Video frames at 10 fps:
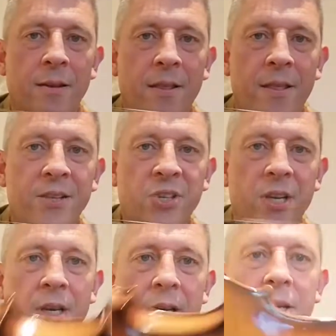This
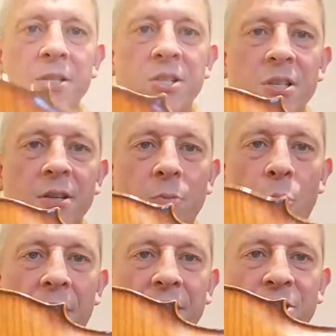is
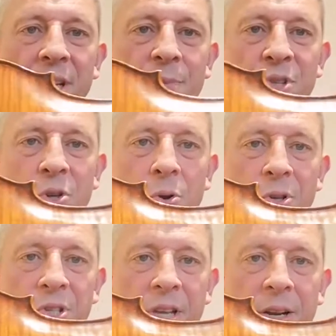one of James Scott
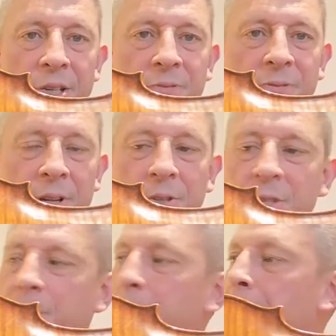Skinner's fiddles.